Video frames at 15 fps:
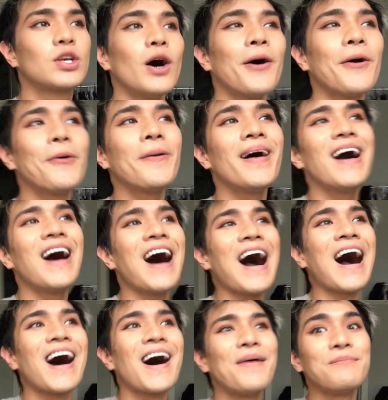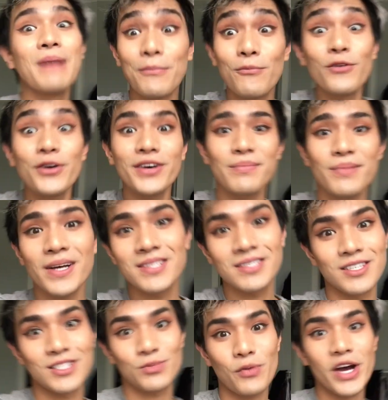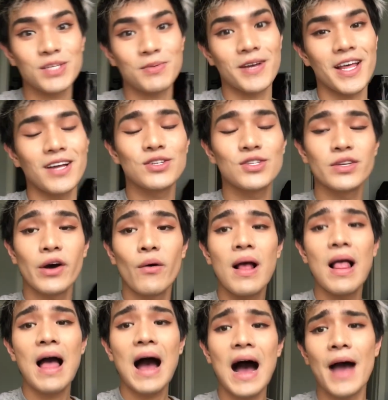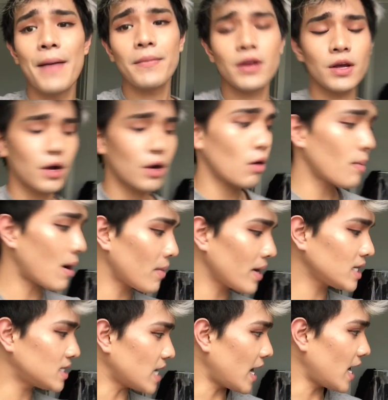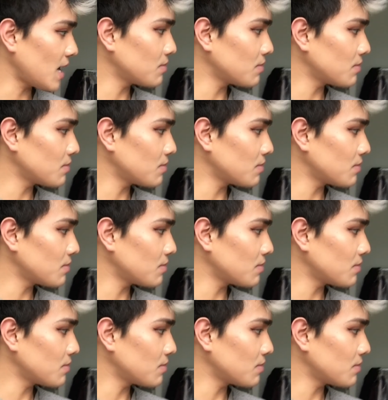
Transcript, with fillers: So um, I'm really pleasantly surprised by that. So I'm gonna go about my day.